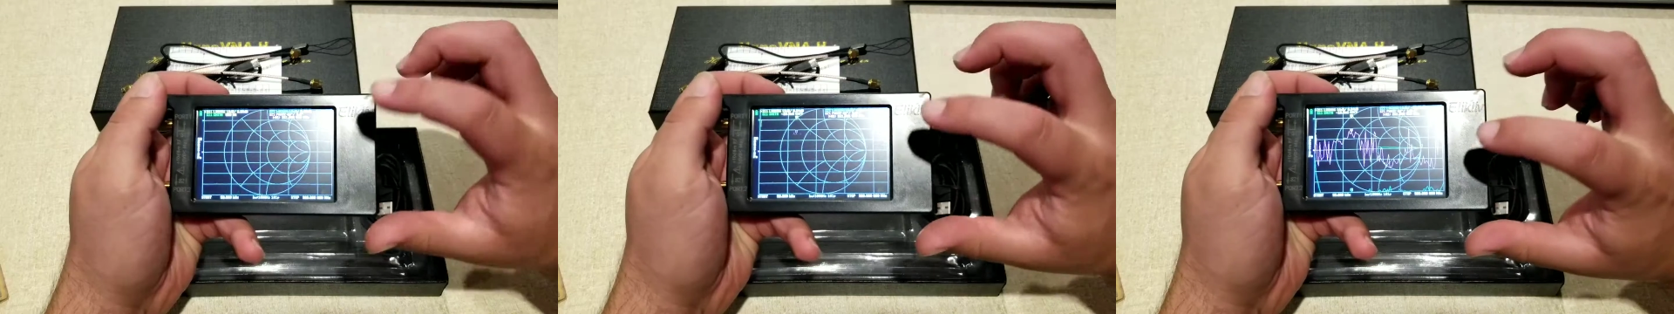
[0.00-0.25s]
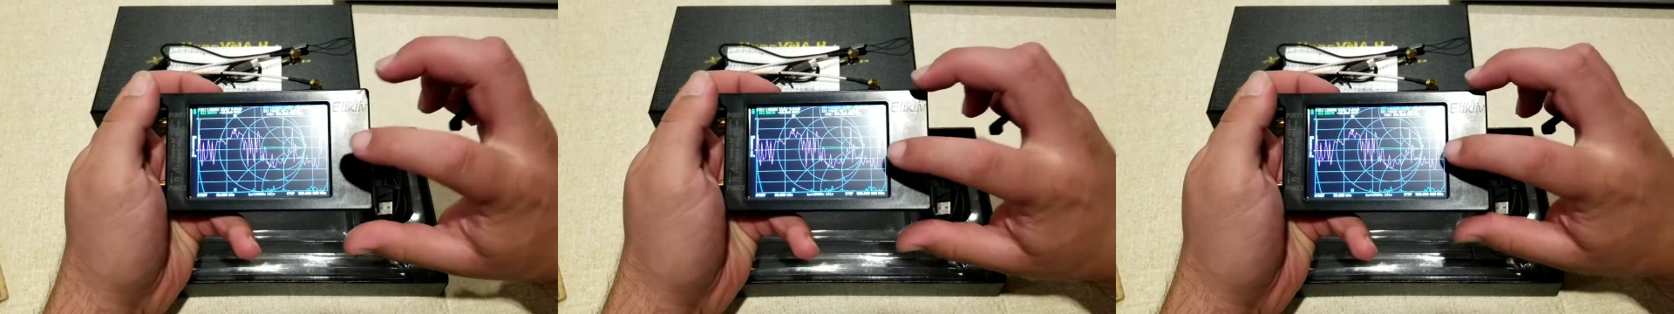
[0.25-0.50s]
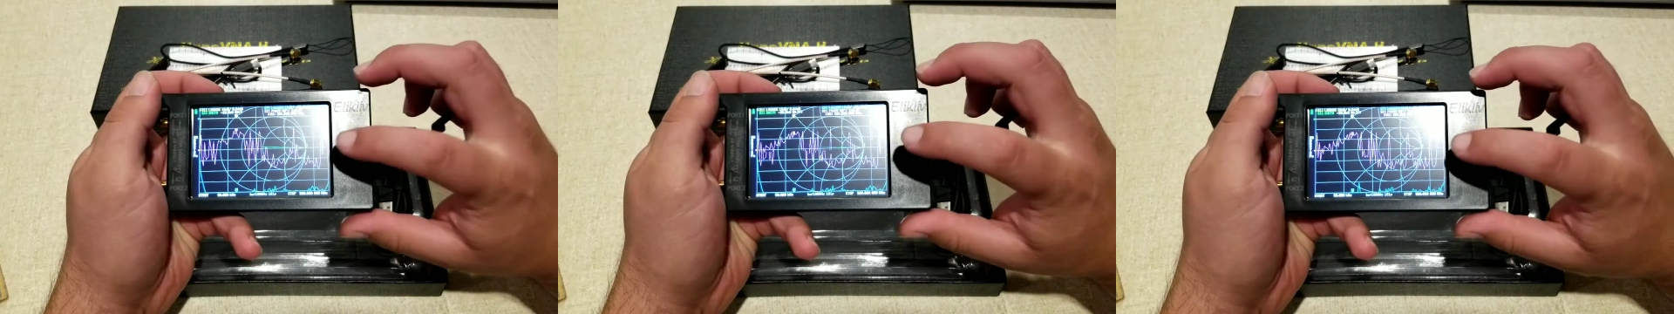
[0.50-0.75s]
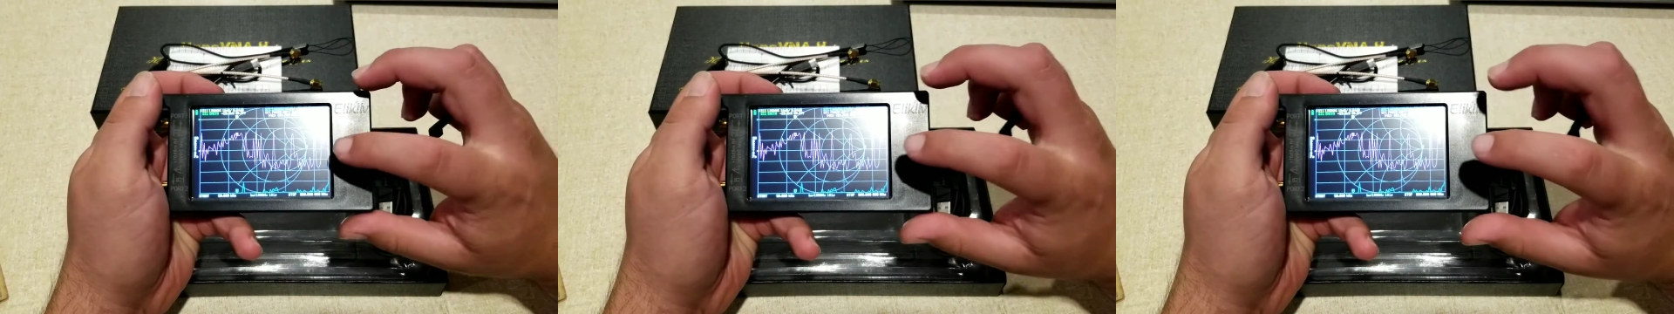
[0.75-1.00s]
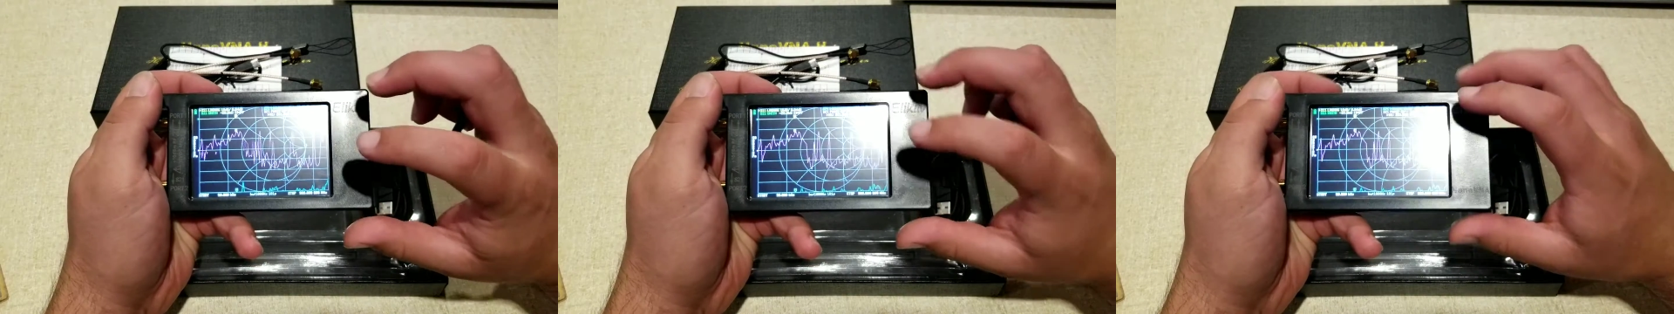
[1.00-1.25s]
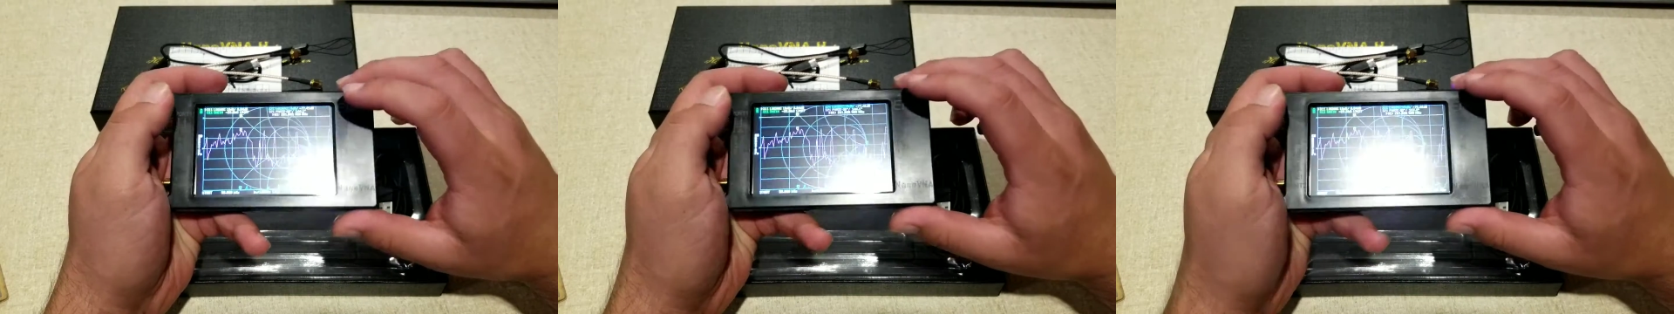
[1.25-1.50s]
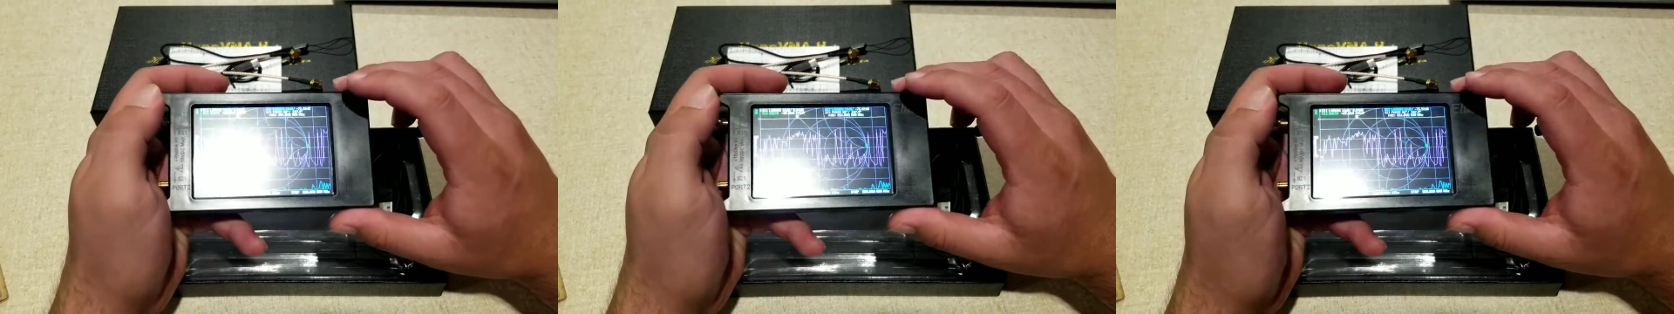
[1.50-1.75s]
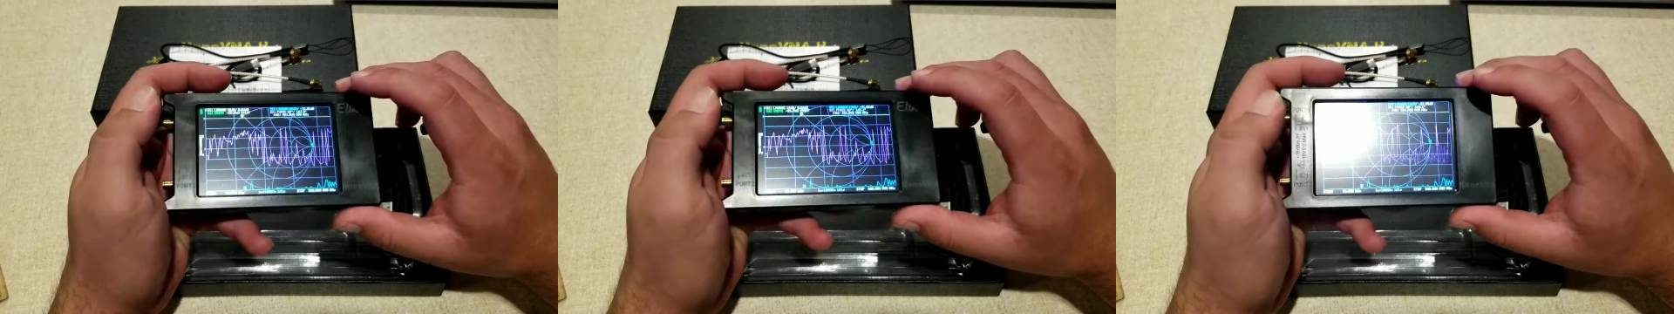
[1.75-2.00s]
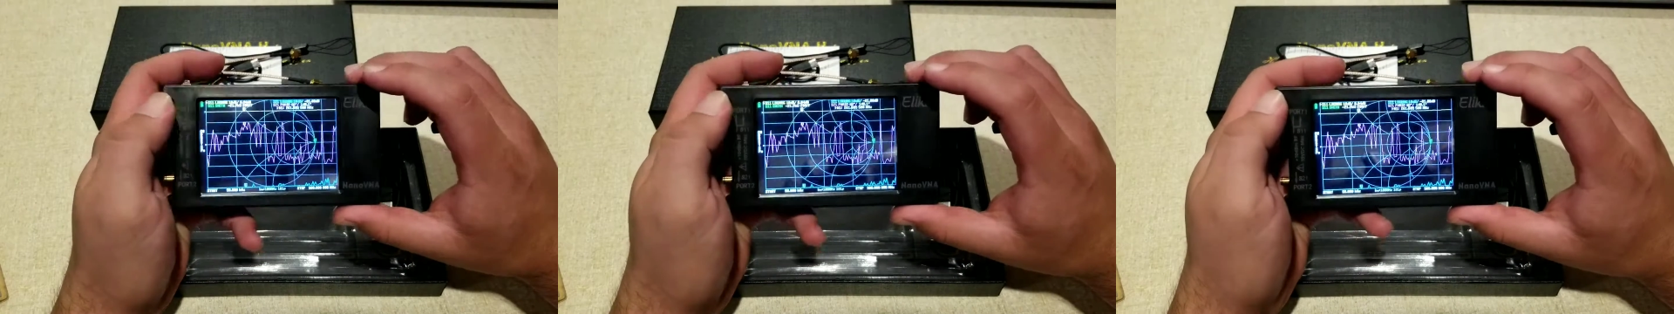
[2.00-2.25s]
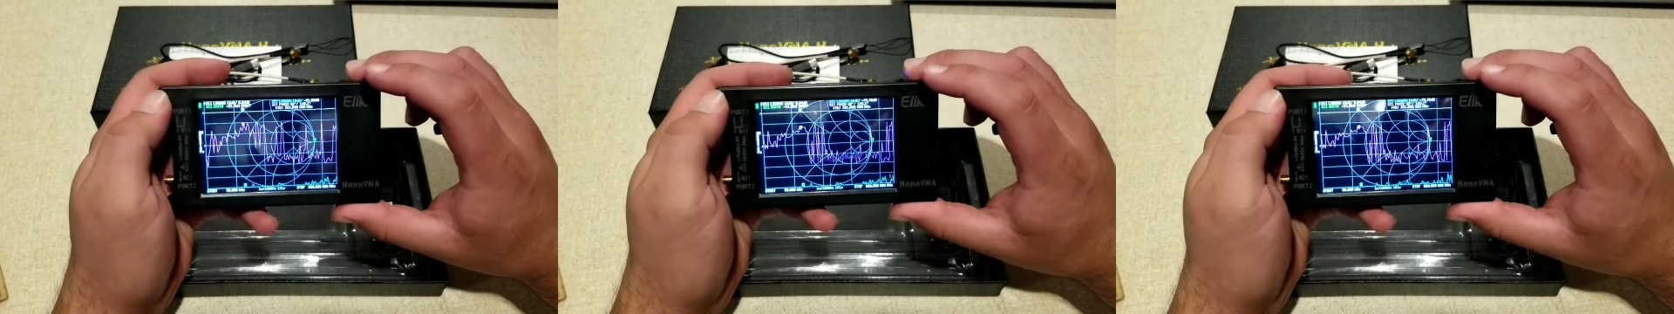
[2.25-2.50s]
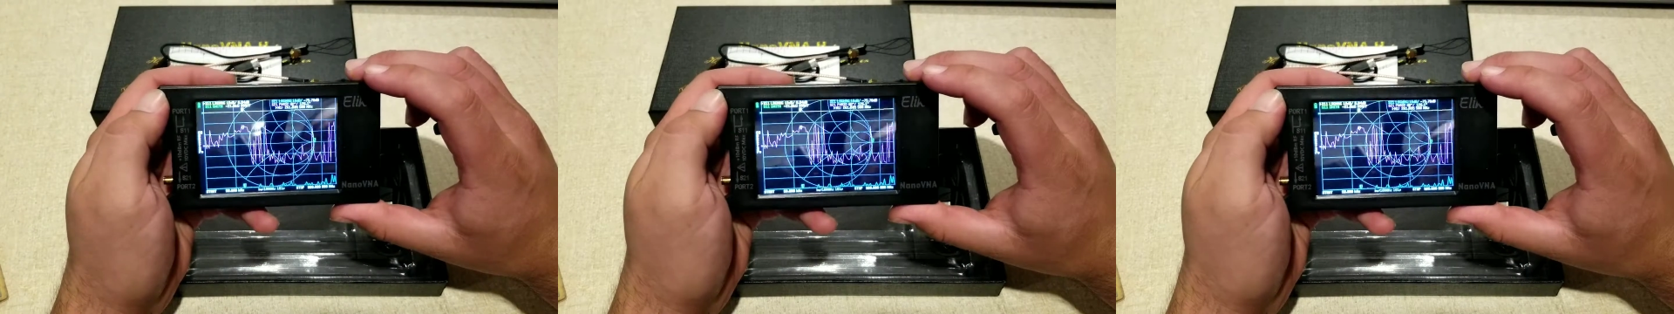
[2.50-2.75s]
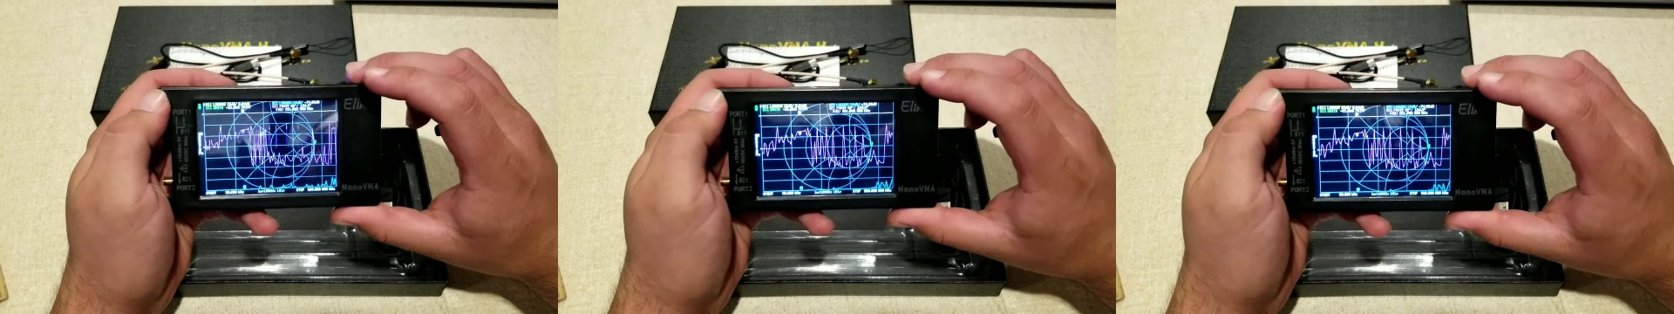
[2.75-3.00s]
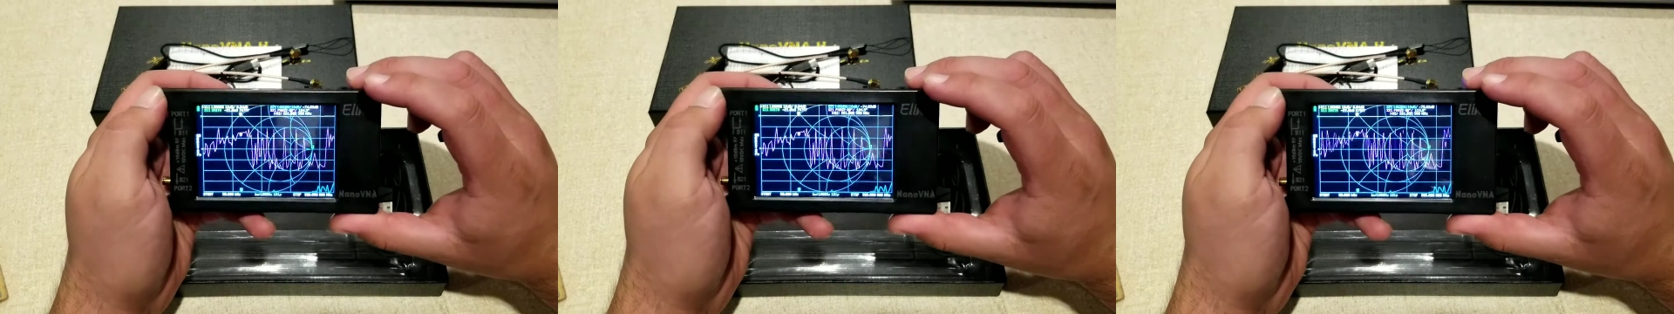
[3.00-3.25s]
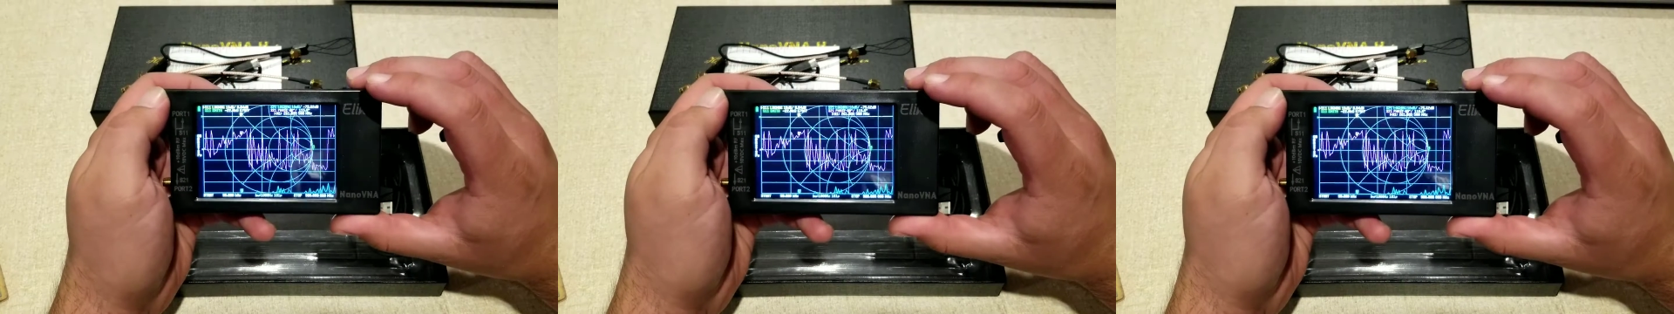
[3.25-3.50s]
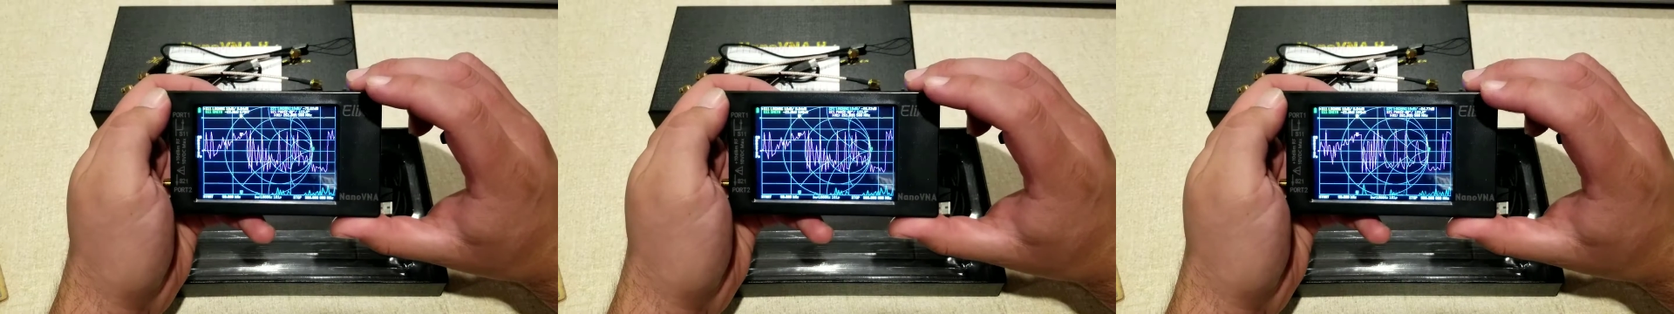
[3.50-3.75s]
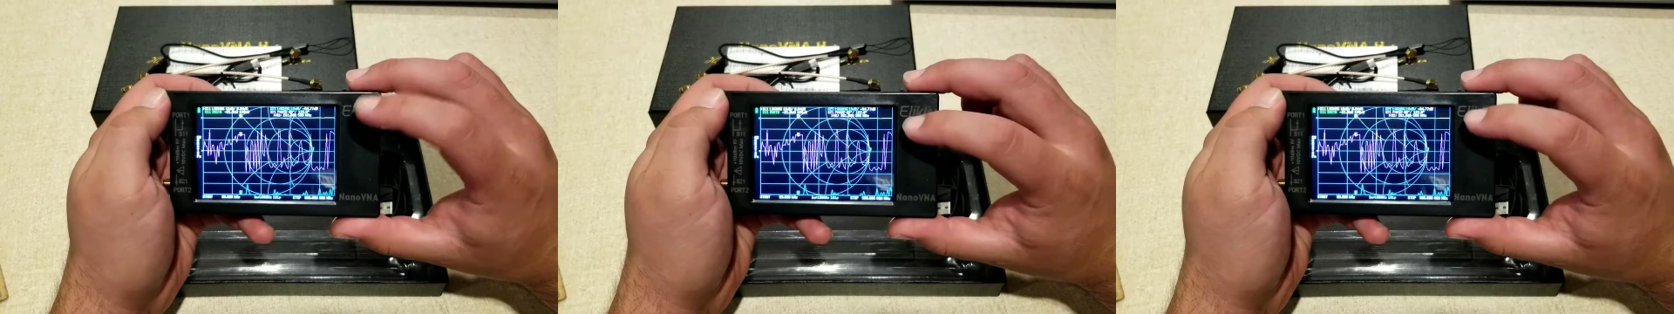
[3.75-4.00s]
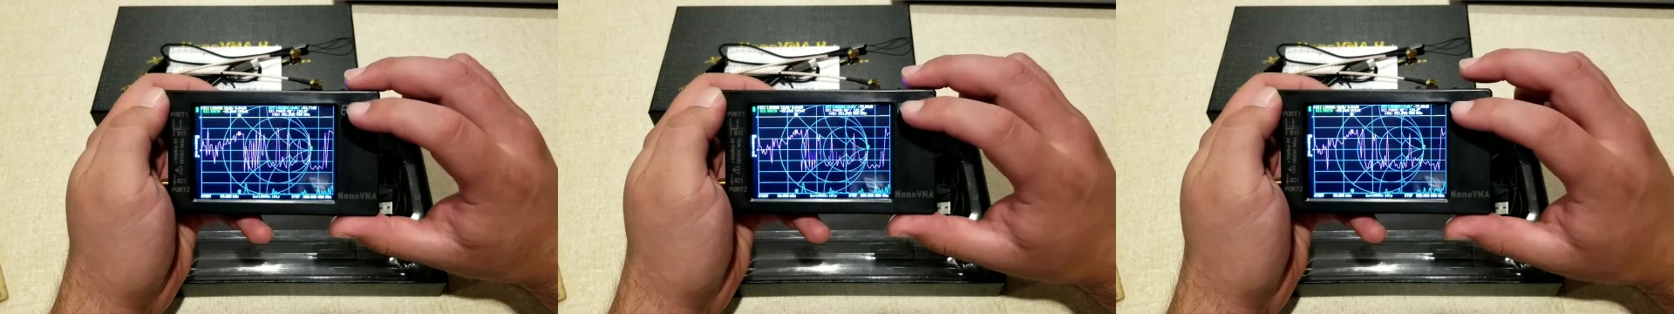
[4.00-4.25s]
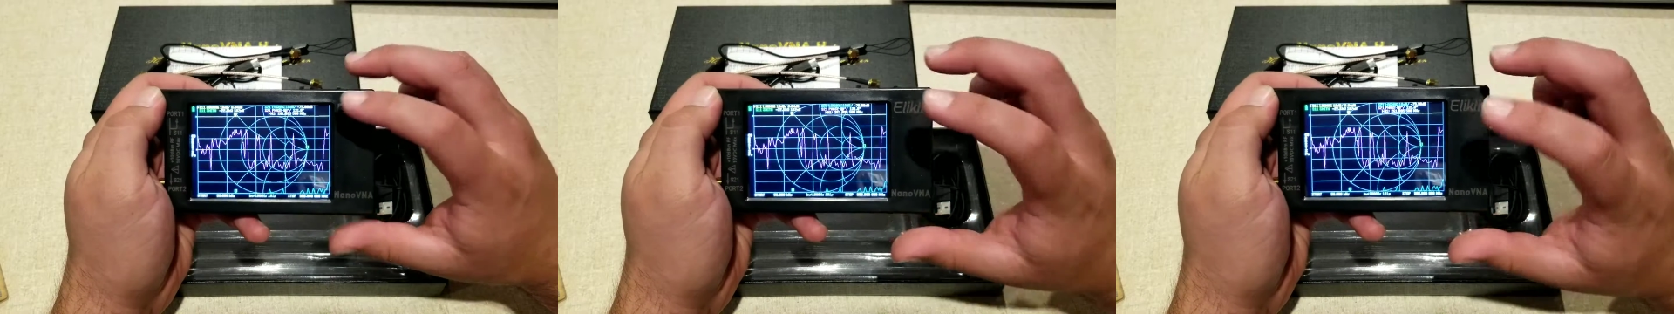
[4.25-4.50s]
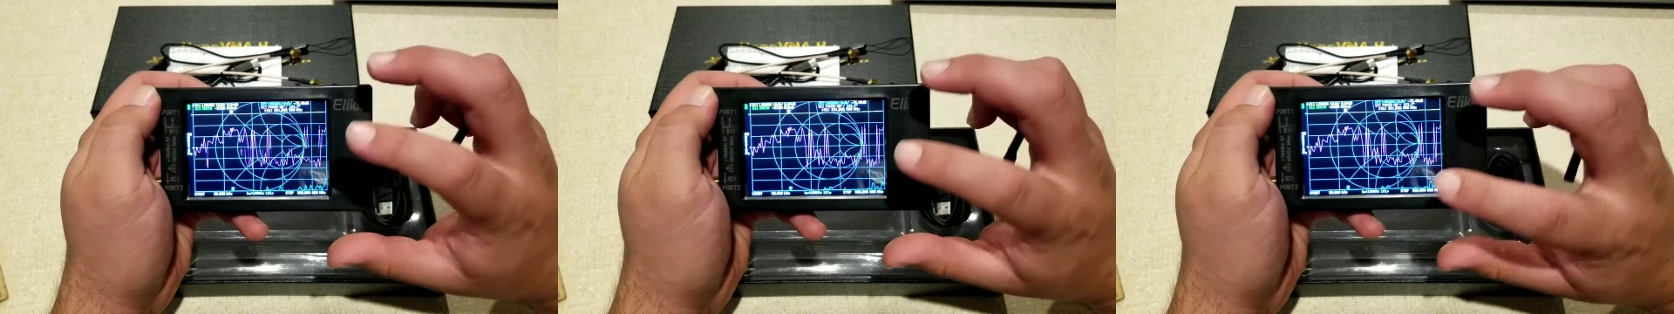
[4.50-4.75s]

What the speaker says: No face is visible, so there are no lips to read.